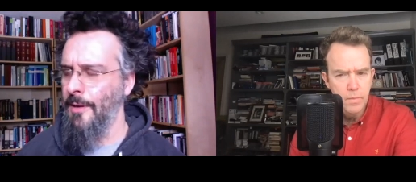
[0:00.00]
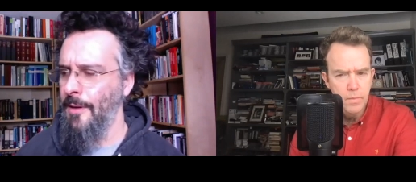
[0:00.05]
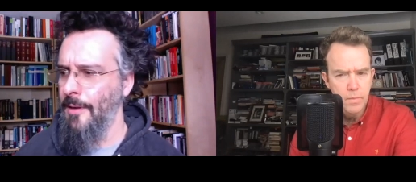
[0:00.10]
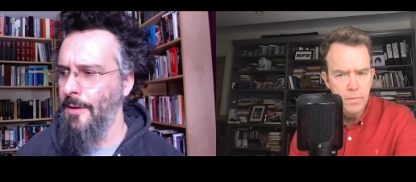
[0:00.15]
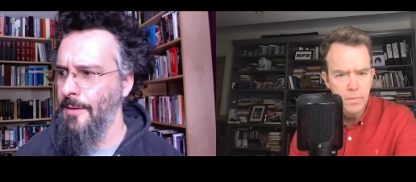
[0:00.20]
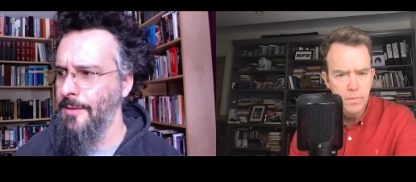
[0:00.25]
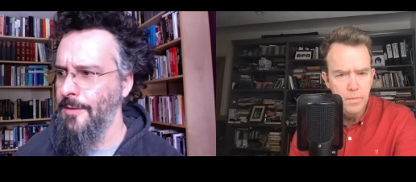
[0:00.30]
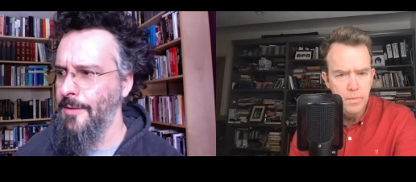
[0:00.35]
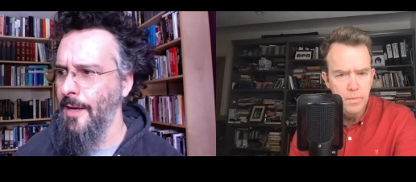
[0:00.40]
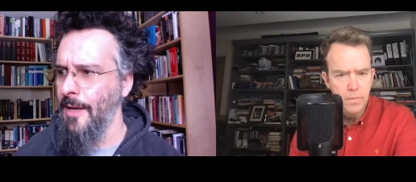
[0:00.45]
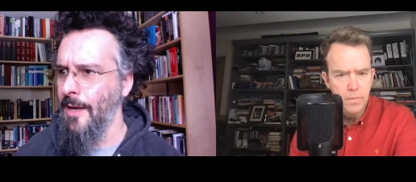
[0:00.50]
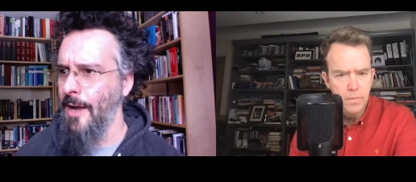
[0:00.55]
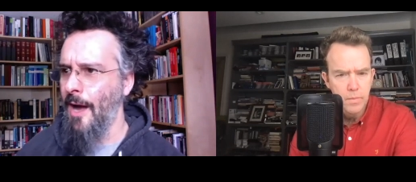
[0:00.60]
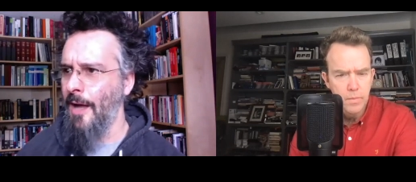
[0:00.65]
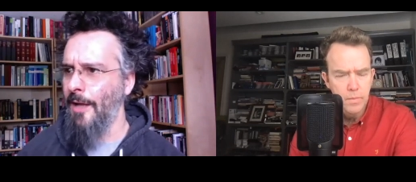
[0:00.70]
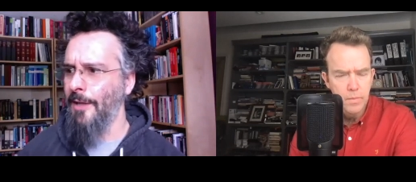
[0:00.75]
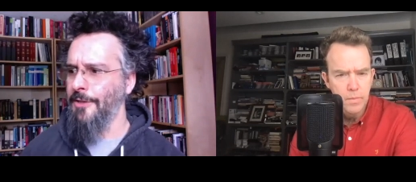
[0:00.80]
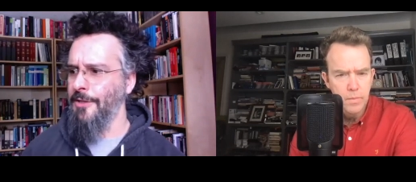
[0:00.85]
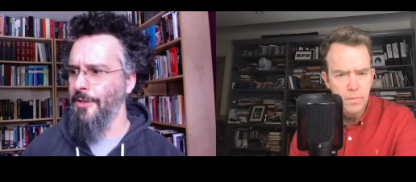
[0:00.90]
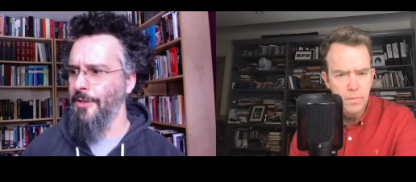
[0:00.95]

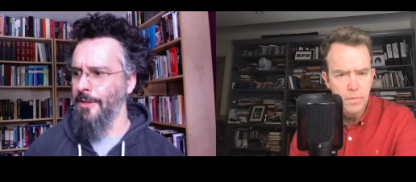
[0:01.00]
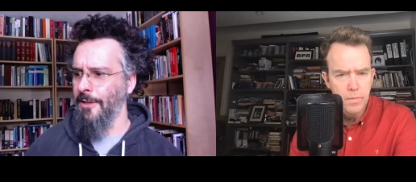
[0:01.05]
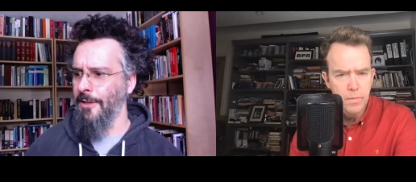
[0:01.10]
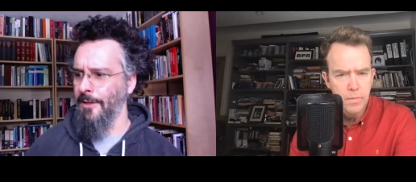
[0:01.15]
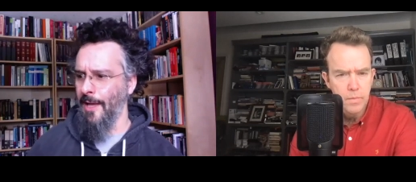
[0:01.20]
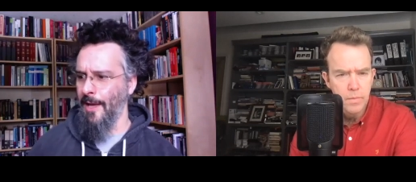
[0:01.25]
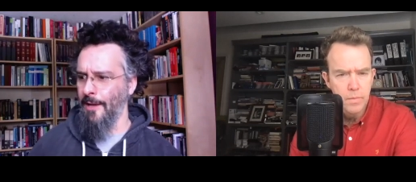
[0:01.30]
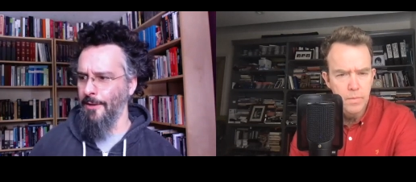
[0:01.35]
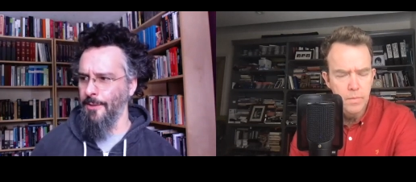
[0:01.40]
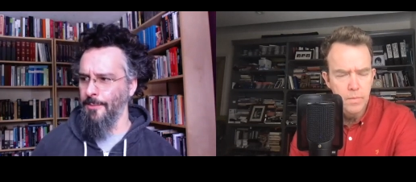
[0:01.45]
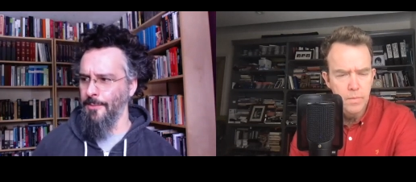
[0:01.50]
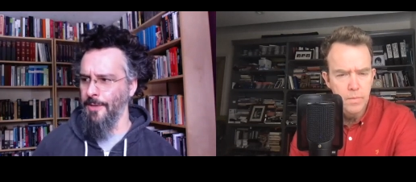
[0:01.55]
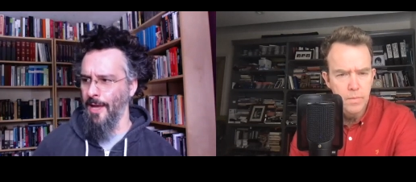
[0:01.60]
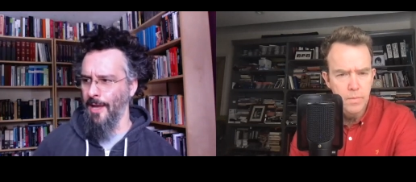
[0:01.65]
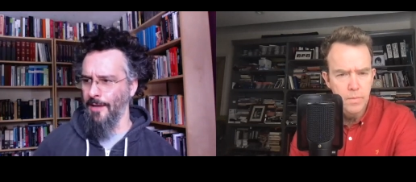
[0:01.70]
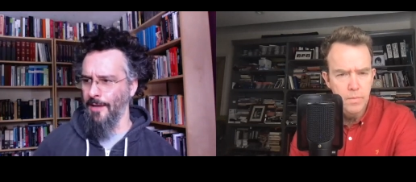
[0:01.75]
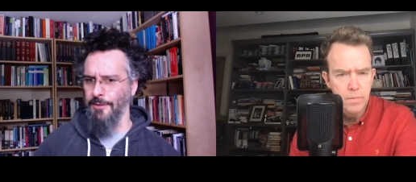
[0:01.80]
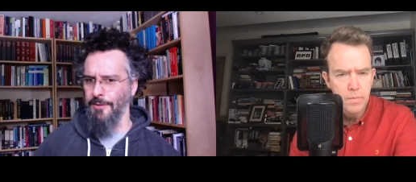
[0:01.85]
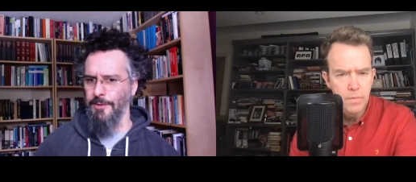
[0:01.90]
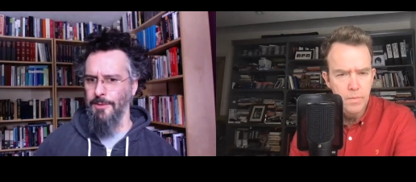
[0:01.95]
Speaker 1: psychology that allowed him to
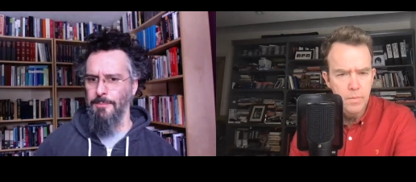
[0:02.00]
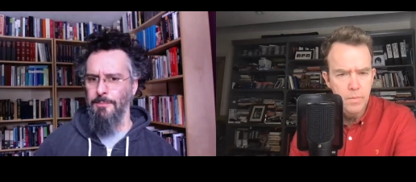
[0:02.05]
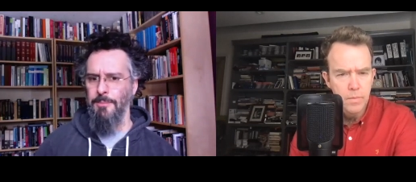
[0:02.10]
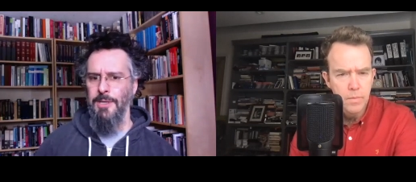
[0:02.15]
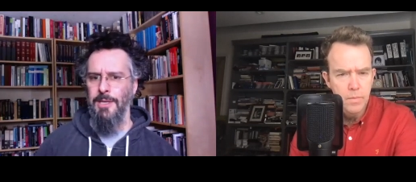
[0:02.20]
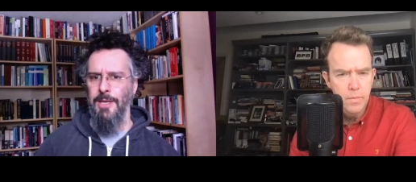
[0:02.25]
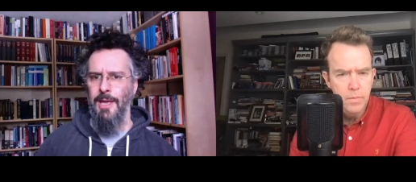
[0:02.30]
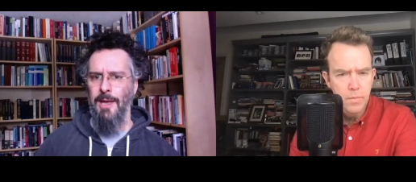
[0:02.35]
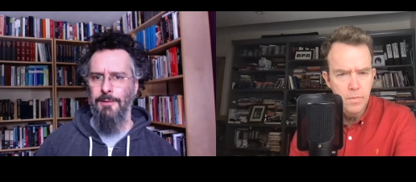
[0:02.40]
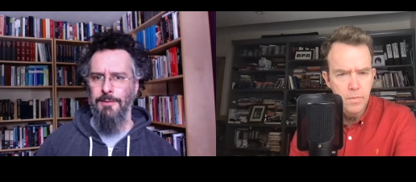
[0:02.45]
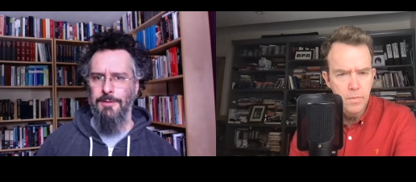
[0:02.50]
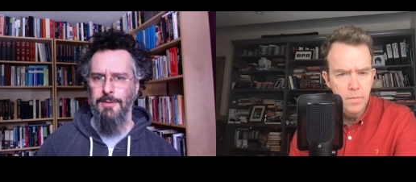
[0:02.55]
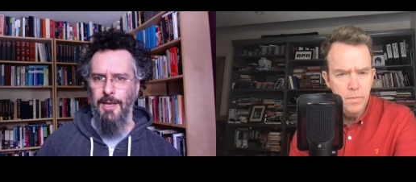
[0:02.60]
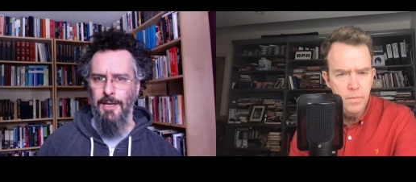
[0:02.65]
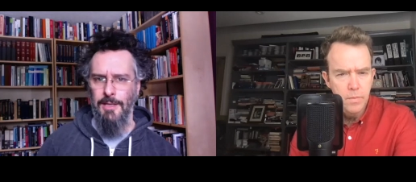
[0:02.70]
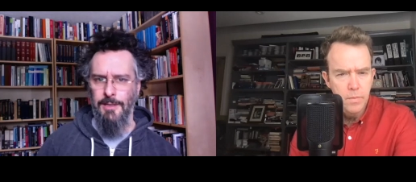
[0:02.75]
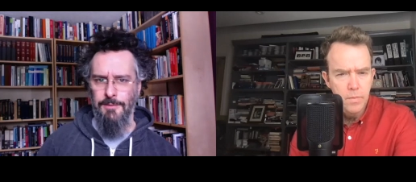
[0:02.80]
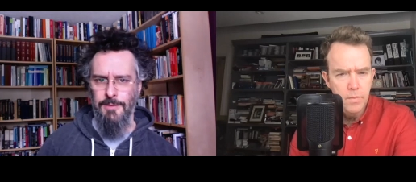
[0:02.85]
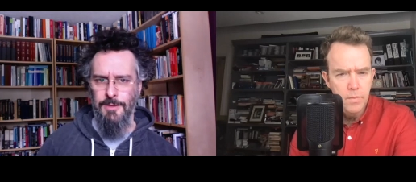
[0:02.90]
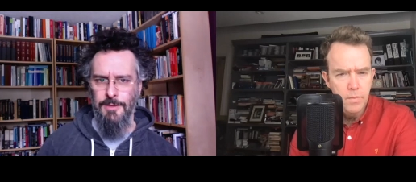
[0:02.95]
actually be
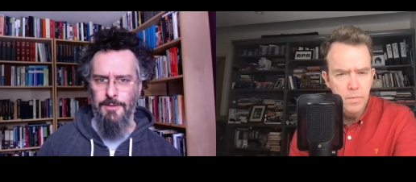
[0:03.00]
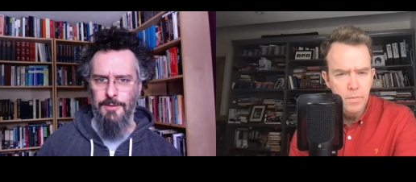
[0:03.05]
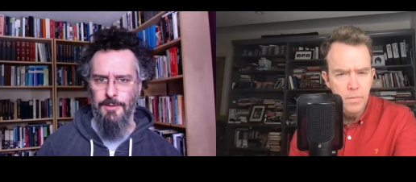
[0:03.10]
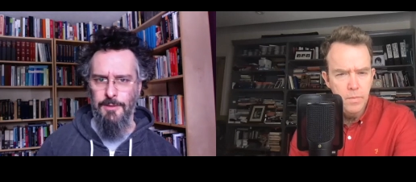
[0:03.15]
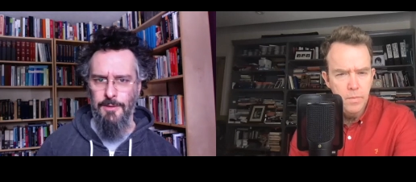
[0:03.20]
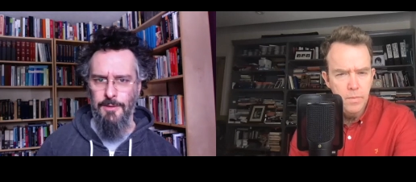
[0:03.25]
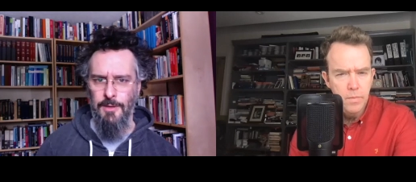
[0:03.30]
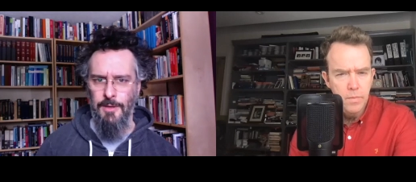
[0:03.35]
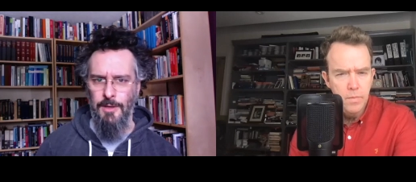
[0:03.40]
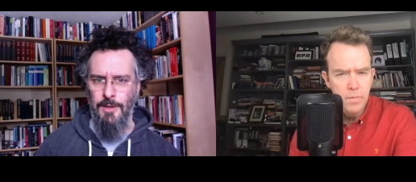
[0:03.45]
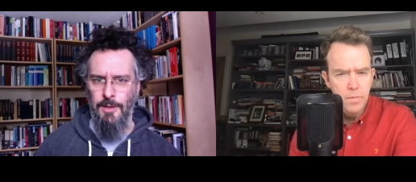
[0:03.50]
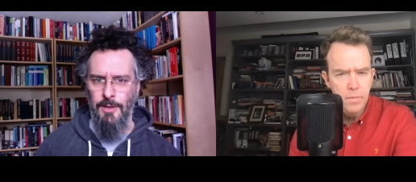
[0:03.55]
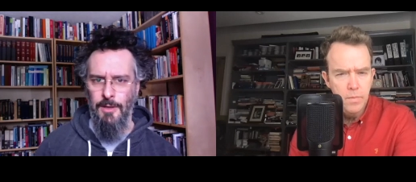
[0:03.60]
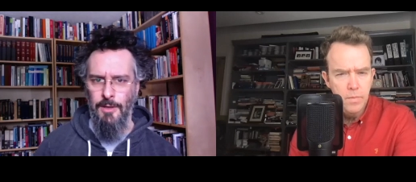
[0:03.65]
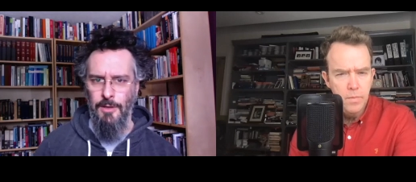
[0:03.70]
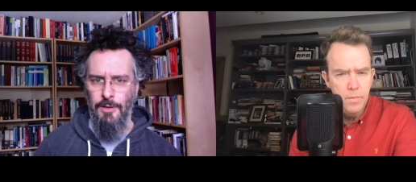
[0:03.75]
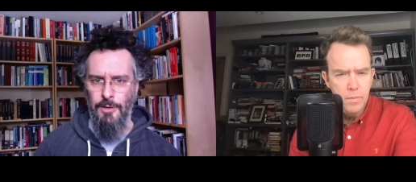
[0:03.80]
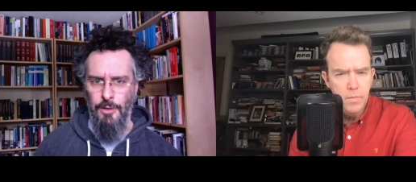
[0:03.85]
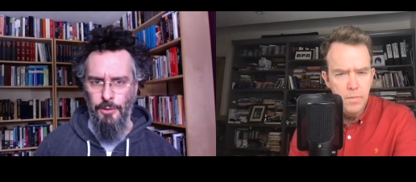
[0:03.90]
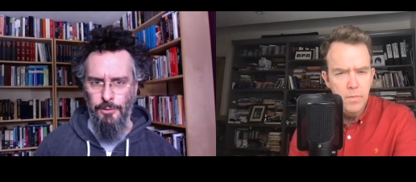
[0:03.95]
outside of his
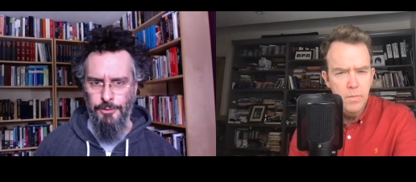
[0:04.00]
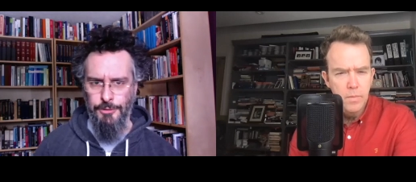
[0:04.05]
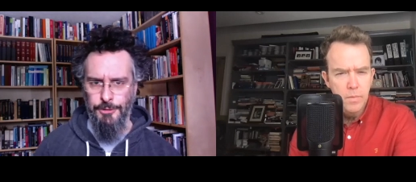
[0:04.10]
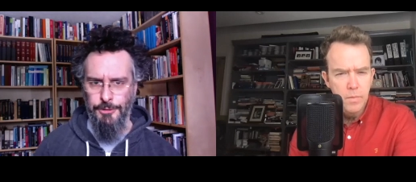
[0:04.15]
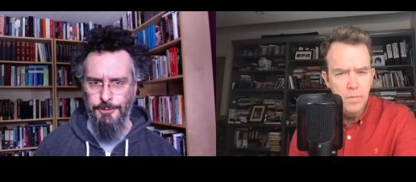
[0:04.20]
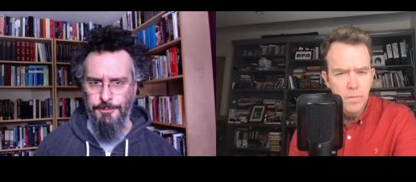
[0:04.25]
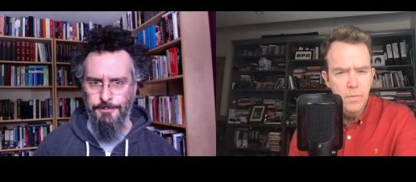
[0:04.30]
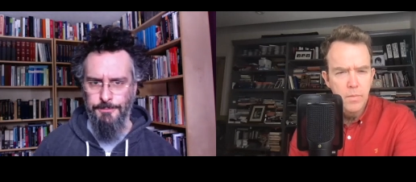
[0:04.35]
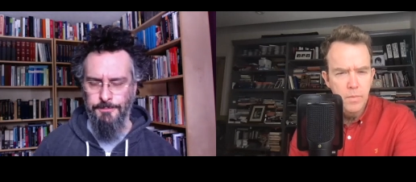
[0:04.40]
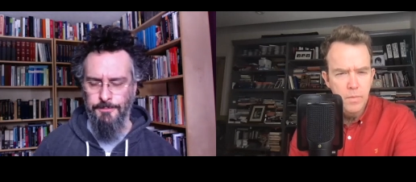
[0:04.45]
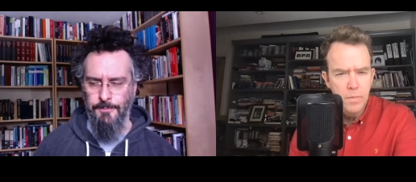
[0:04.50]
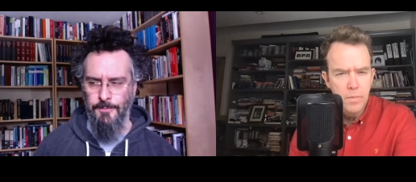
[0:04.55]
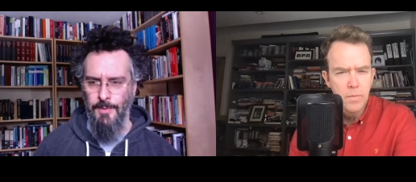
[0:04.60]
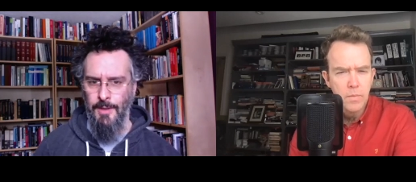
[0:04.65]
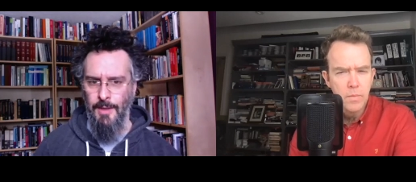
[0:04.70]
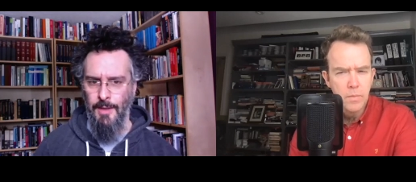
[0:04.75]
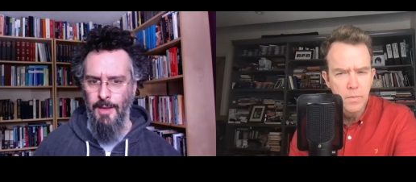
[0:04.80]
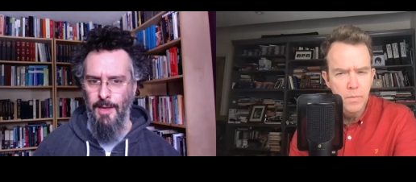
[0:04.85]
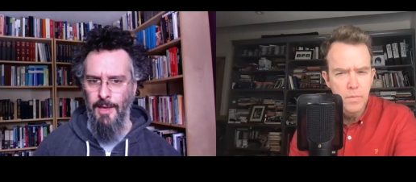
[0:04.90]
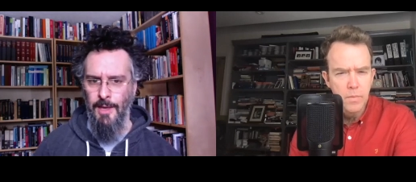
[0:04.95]
culture
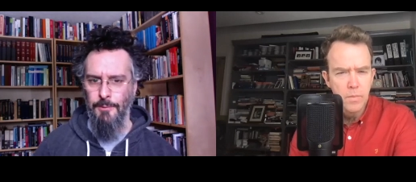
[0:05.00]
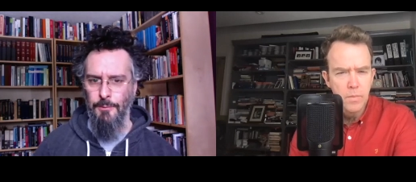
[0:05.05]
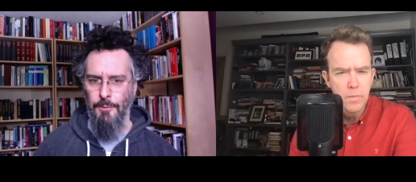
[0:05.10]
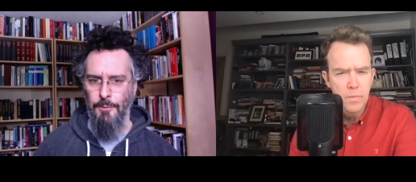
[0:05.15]
and mm-hmm.